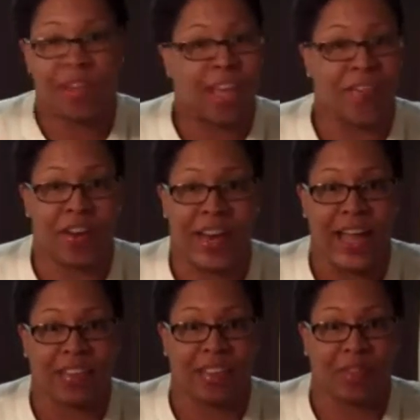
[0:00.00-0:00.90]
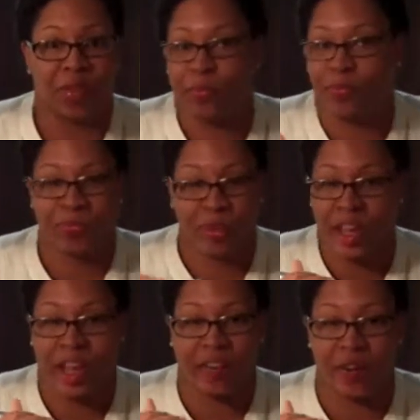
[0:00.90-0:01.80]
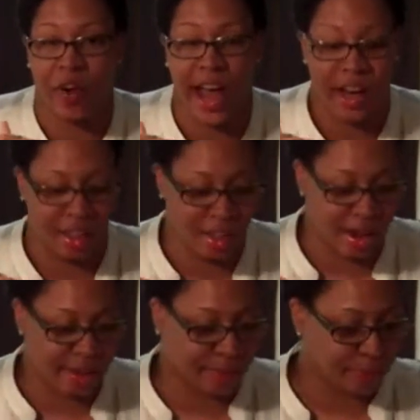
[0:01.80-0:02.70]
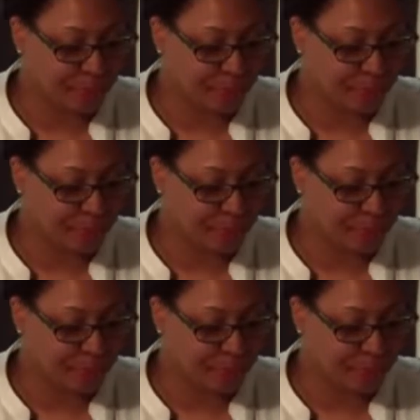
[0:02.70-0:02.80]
Give it a nice little kick of variety there.